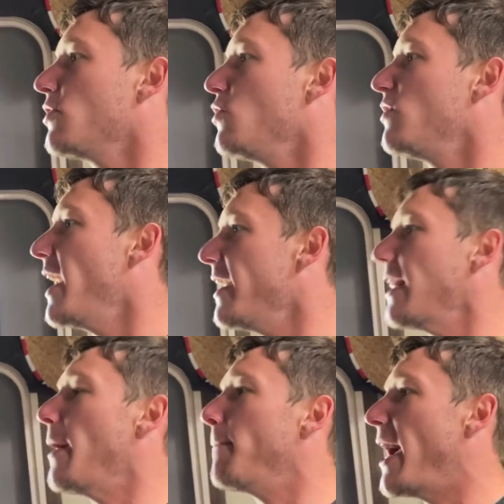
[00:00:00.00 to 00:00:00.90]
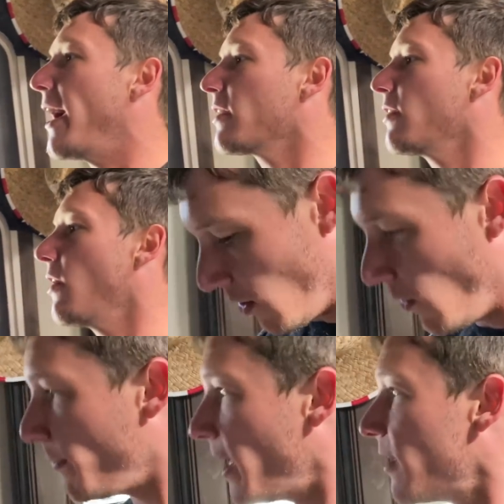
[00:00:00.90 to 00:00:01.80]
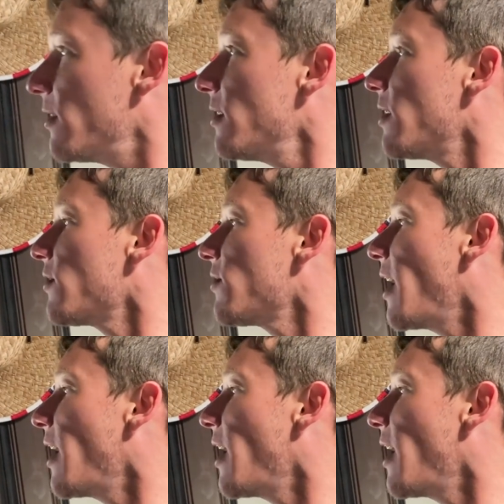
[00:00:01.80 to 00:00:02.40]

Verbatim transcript: You take that back. Oh my goodness,